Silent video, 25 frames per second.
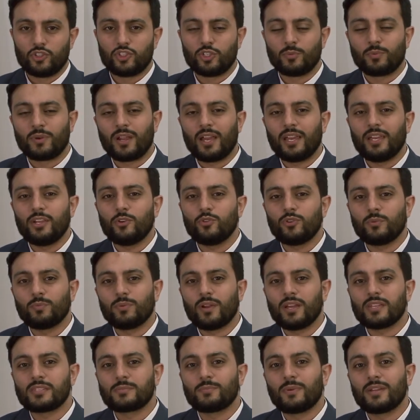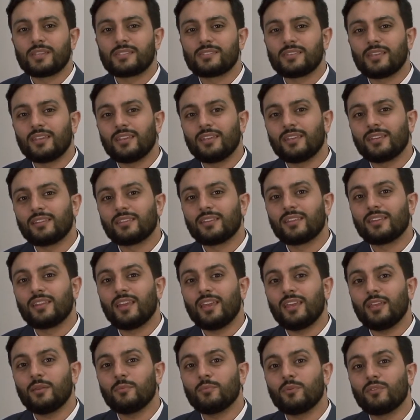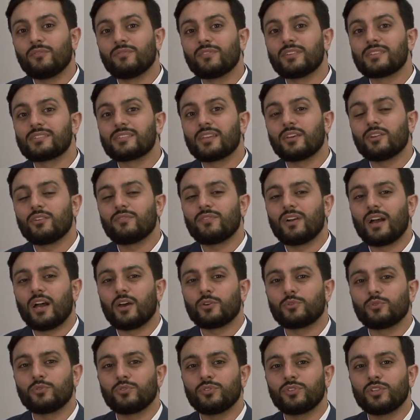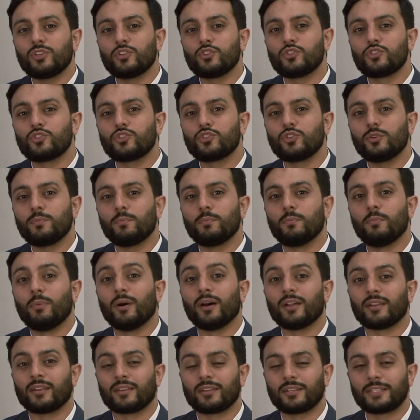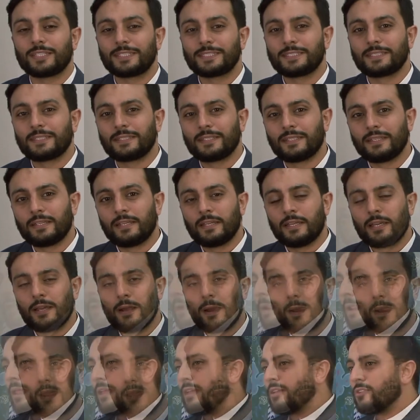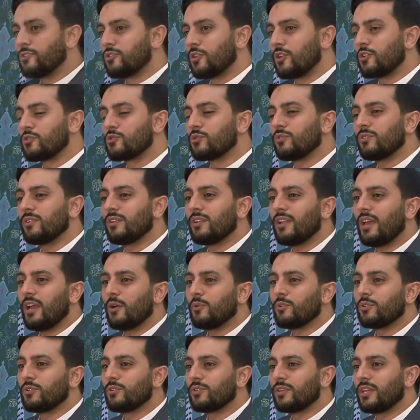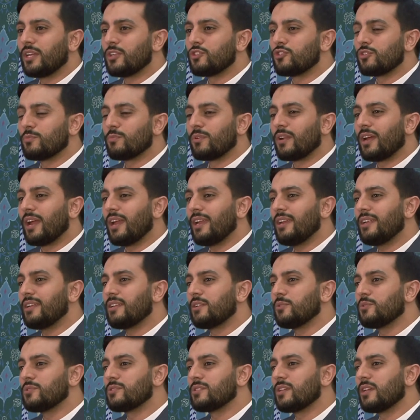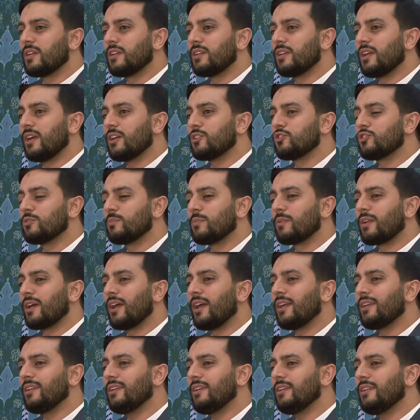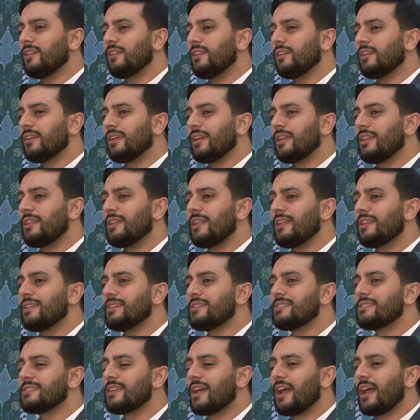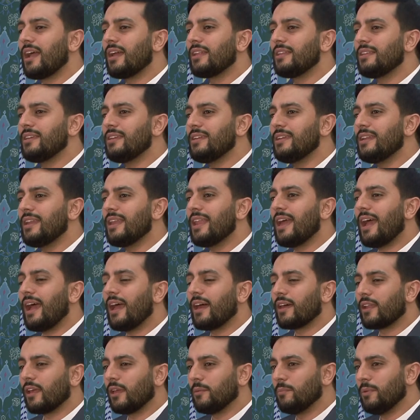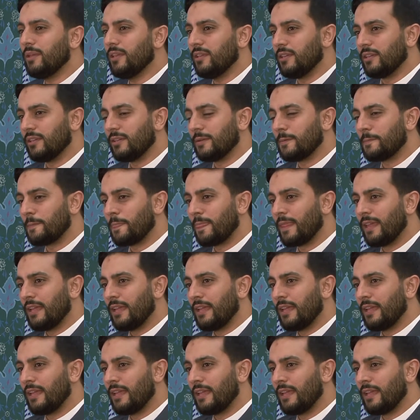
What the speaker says: So Jibreel replies by saying, the name of the son of Harun is Shubbar. So Rasulullah would look at Jibreel and he would say, Ya Jibreel, inna lisani la'arabi.